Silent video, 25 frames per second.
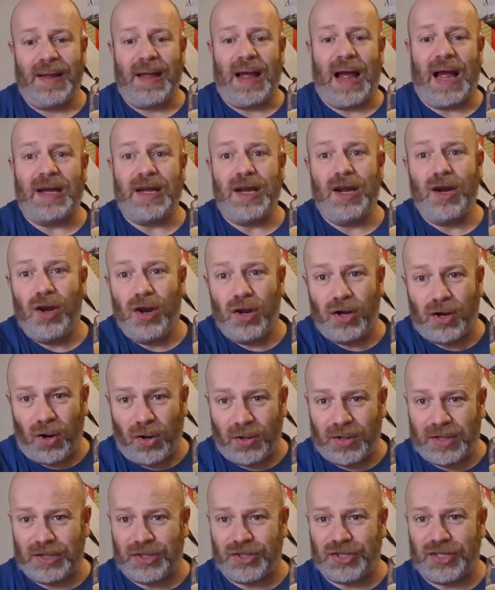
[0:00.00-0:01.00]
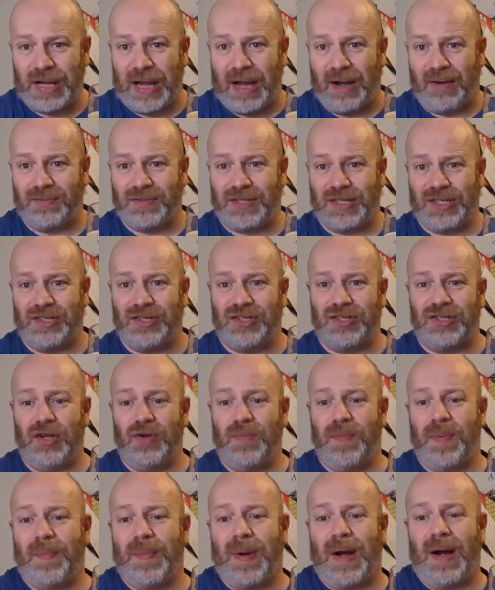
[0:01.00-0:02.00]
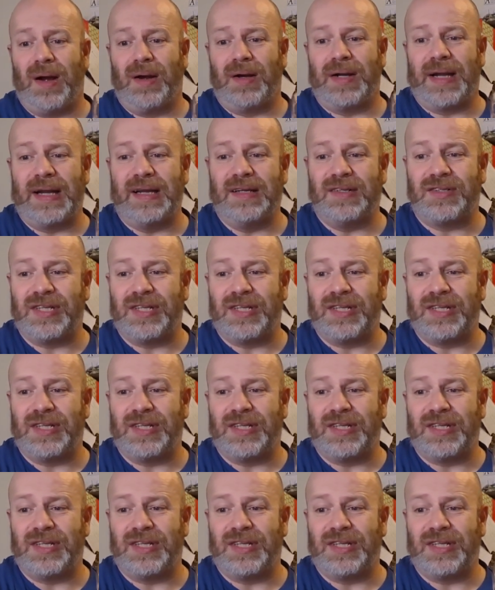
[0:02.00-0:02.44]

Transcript: and you look on the shelves in supermarkets,